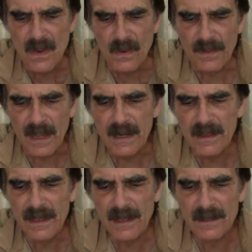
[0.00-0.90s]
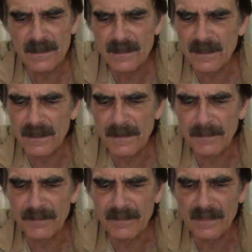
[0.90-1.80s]
with any of these,
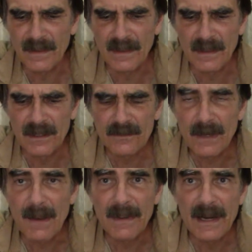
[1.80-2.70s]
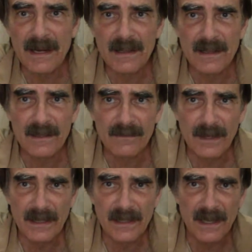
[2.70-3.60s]
describing any of these
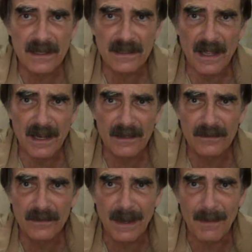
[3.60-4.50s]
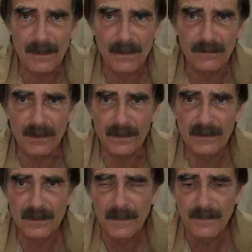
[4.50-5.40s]
really exotic tropical
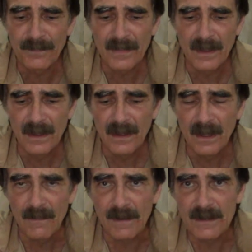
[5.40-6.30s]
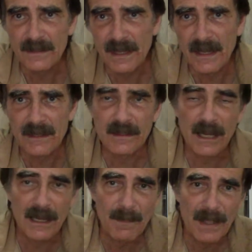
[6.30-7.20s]
fruits, if I say it's
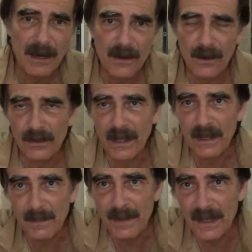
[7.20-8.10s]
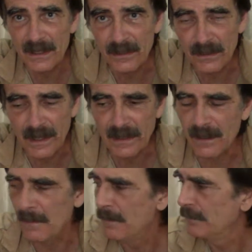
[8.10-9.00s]
like a pear or like a peach or like
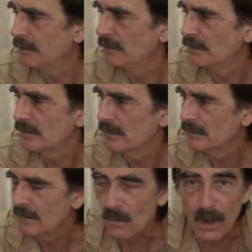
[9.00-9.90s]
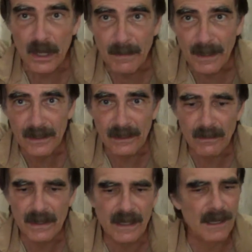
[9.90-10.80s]
a watermelon or
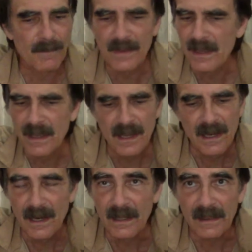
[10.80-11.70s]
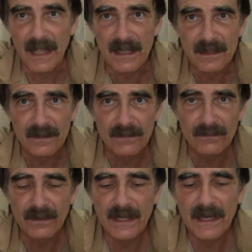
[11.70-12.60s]
whatnot, that's
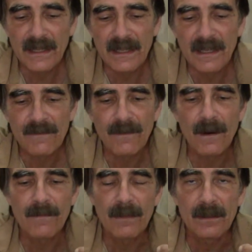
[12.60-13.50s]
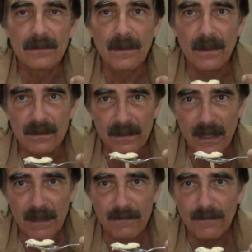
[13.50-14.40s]
really far from the truth. There's a
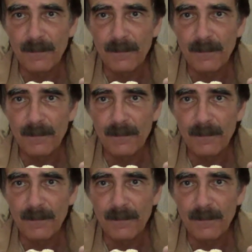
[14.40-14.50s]
lot of